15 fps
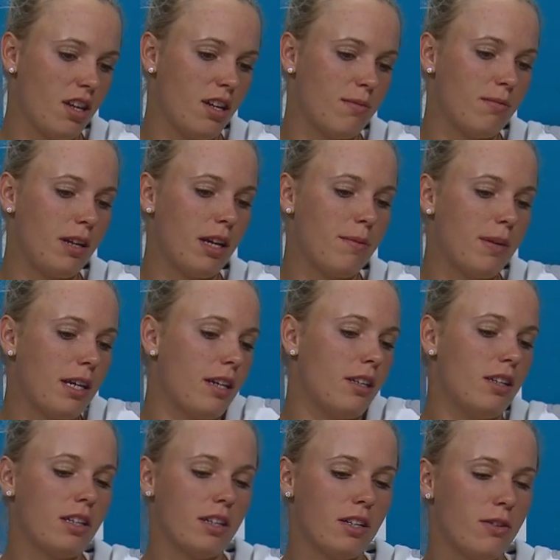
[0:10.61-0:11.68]
Maybe
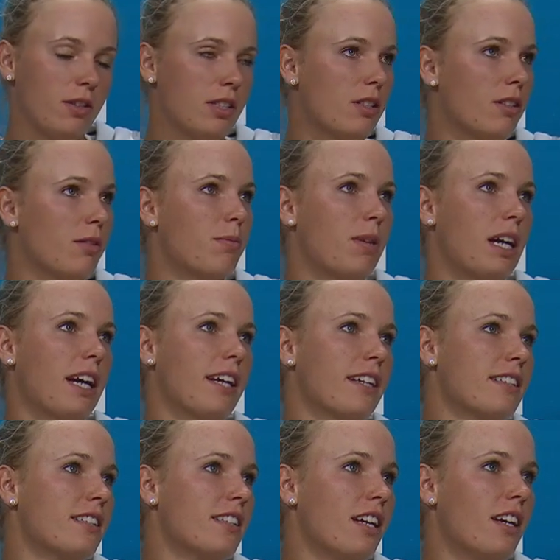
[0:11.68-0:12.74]
you can always look back
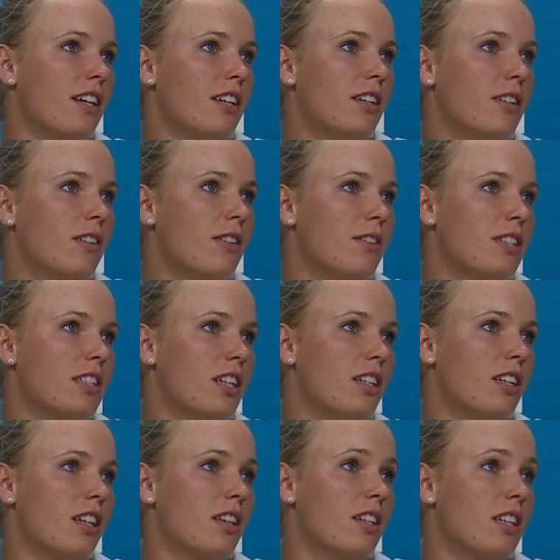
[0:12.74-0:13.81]
and say, you know, I wish I'd
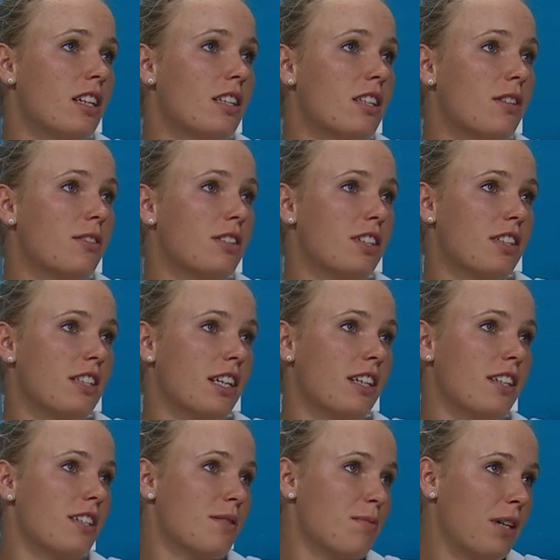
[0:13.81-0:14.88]
done this, I wish I'd taken
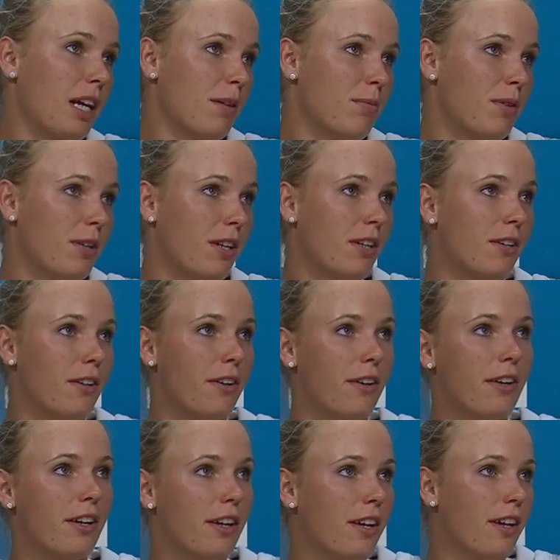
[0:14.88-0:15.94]
this break point
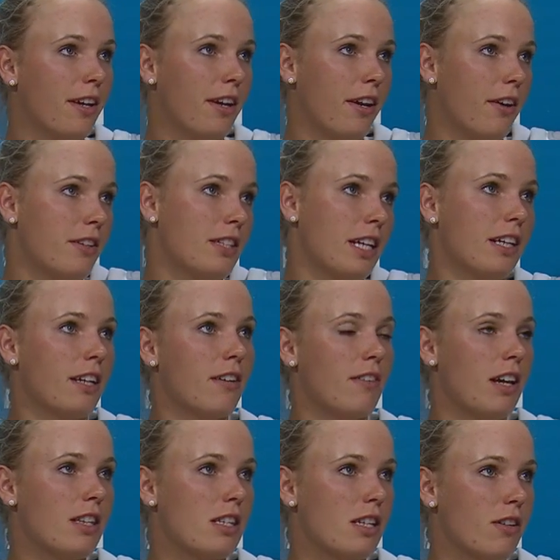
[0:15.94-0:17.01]
or, you know, taken
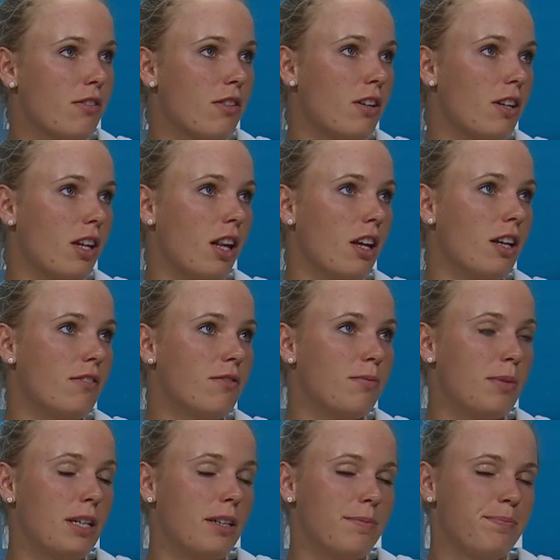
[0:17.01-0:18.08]
advantage of 30 love.
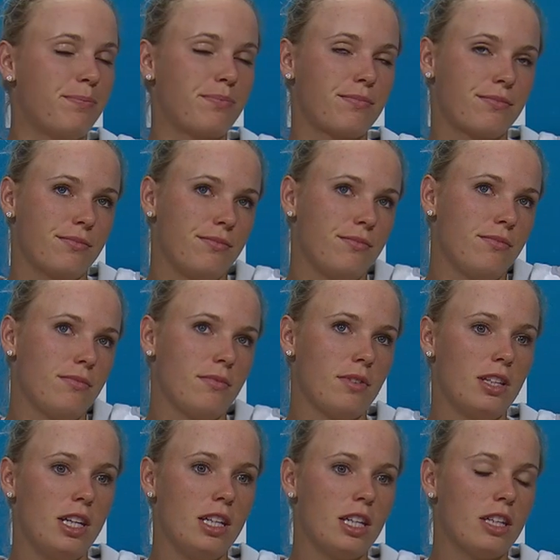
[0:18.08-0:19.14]
But
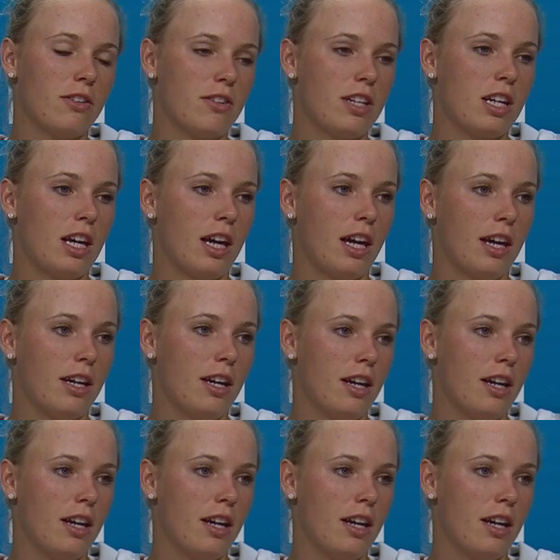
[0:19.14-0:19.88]
at the end of the day,